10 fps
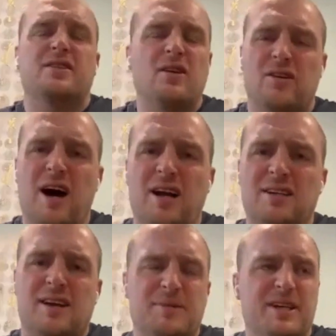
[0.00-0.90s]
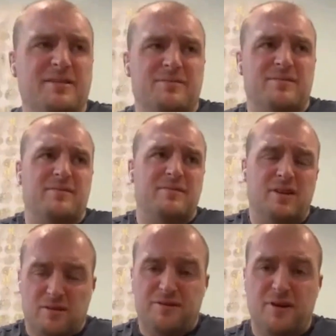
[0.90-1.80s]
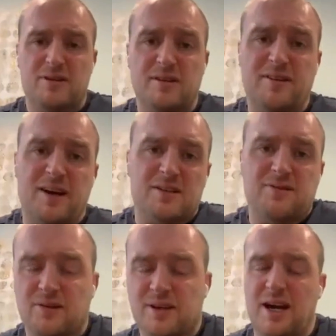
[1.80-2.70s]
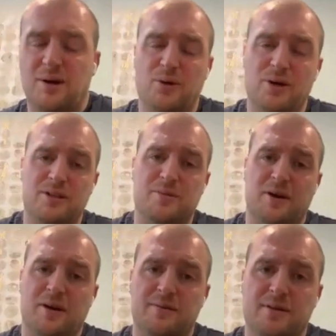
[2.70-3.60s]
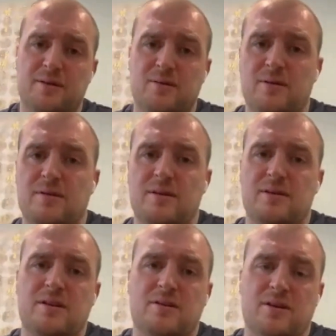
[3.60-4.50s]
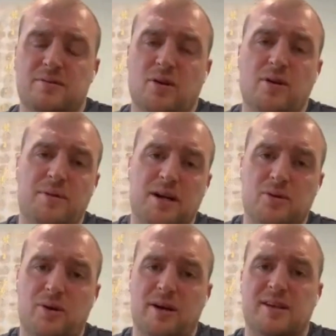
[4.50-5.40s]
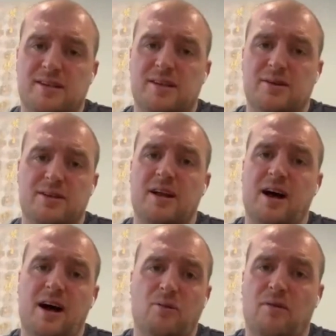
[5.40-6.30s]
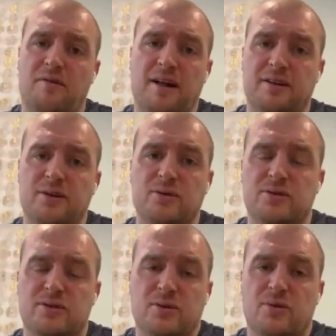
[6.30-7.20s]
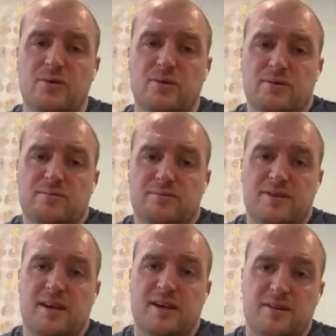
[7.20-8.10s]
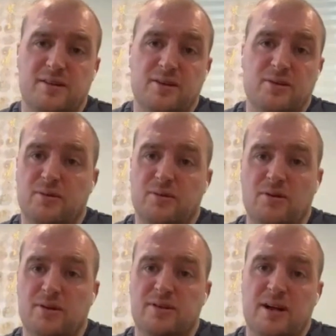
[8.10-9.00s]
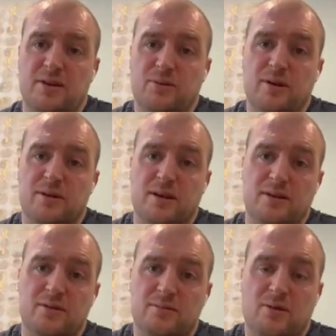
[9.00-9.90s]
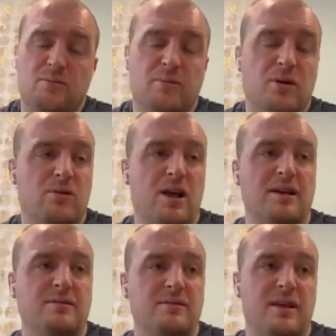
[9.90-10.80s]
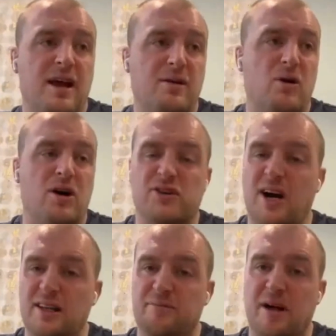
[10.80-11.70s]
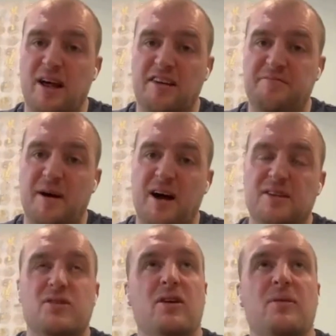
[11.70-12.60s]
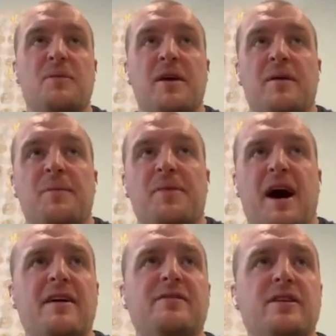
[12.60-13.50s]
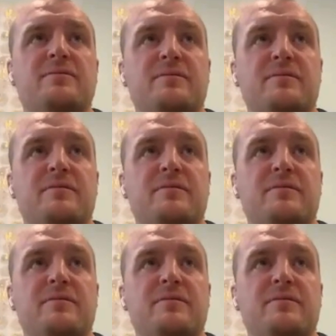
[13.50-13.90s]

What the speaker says: it's not nice. I mean, you know, firstly, thanks for kind words, but you know, going back to what I said to you at the start, what values do you want to say? No, you honest, hardworking, you humble. Like they're what I try to live my life by. So I never,